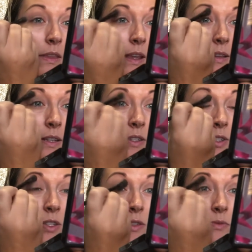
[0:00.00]
And then
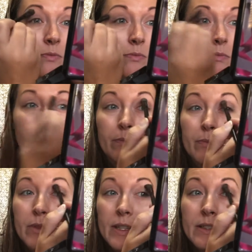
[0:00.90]
just
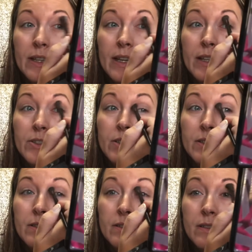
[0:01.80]
blend the
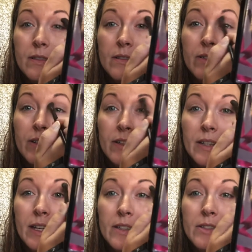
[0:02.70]
edges, the very
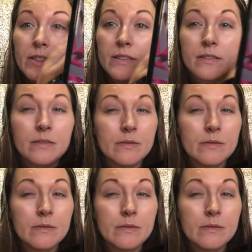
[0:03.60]
edges,